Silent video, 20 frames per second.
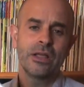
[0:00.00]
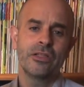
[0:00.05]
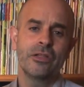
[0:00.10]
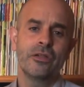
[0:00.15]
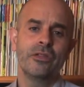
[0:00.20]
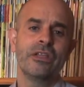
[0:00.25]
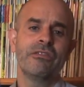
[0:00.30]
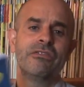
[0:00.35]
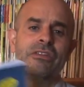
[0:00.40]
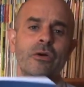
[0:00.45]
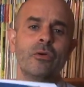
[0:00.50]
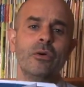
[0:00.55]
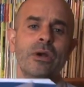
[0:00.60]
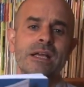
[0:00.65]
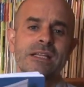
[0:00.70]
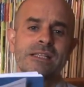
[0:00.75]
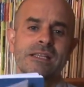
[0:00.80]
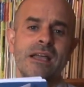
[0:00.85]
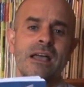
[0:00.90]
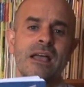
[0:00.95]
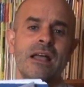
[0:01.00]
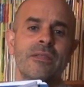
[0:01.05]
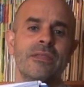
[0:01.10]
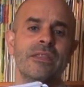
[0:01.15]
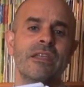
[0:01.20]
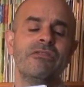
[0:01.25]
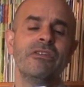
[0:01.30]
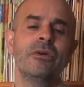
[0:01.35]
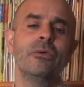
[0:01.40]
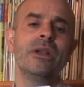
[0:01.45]
Once they have cut out the
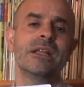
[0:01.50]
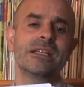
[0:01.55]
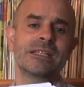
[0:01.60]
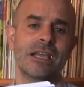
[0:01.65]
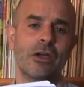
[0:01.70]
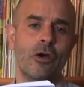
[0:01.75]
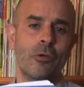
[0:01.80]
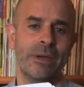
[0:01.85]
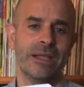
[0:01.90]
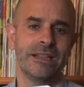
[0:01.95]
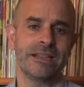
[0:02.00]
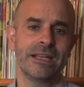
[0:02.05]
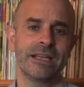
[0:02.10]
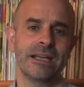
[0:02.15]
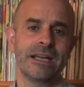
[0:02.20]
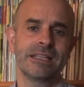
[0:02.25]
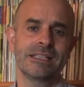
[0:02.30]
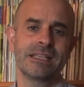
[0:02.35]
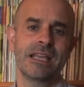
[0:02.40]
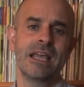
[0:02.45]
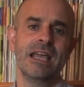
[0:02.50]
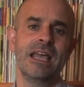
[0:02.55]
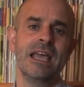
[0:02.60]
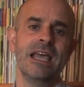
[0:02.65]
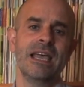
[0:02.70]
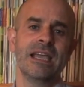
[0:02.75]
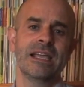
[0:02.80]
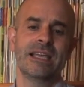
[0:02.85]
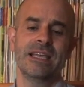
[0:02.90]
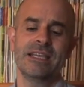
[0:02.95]
shape cards, your
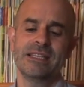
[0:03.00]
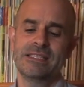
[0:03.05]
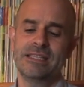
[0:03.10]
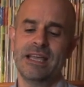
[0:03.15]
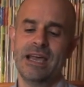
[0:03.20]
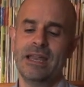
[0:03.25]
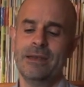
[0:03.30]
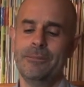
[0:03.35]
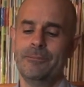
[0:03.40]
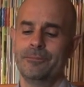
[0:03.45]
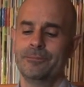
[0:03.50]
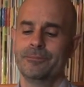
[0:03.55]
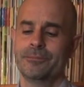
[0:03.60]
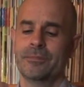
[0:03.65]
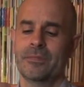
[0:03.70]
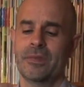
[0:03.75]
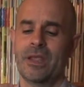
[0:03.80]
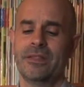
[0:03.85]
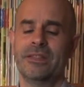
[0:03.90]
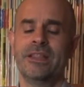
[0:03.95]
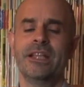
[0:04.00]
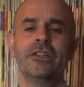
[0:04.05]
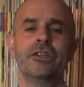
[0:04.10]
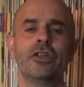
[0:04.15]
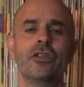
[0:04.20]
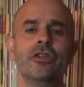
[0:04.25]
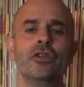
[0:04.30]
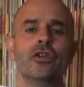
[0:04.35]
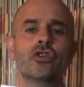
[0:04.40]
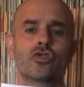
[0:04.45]
students can begin to work on their
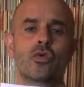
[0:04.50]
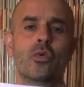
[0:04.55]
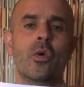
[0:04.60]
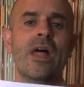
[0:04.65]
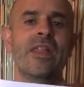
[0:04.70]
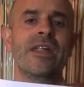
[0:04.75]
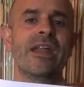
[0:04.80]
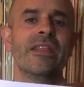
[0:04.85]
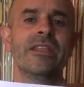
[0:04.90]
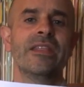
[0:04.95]
visual memory.